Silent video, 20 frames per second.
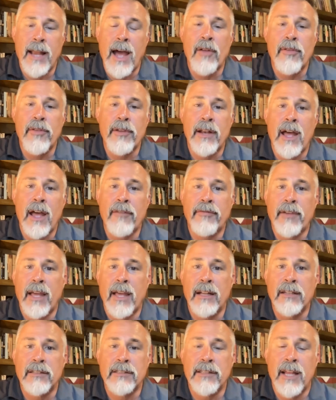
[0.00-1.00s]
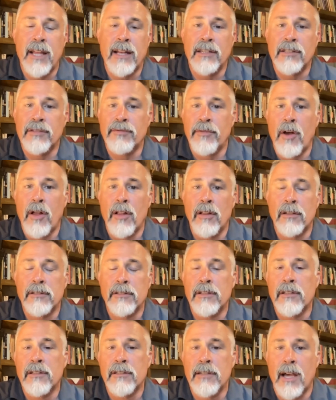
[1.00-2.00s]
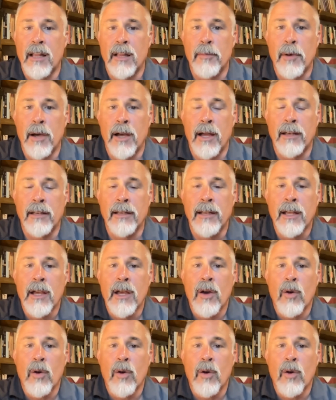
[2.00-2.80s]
now that Afghanistan has fallen to the Taliban.